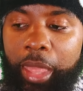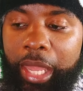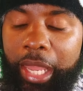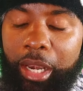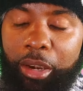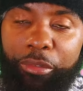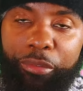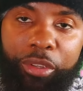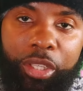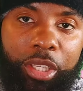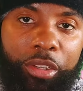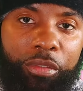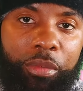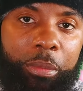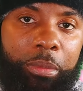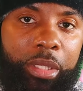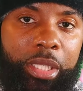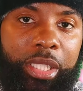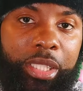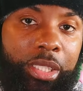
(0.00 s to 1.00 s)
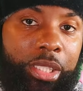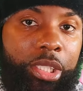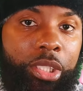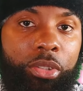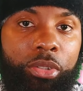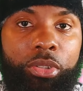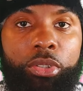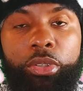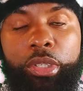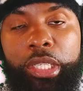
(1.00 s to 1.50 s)
And I forgive him because he
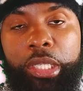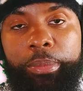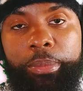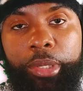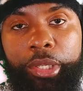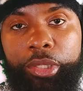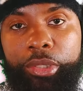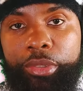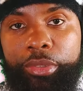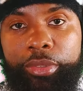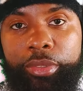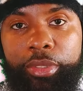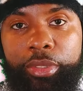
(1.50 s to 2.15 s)
don't know any better,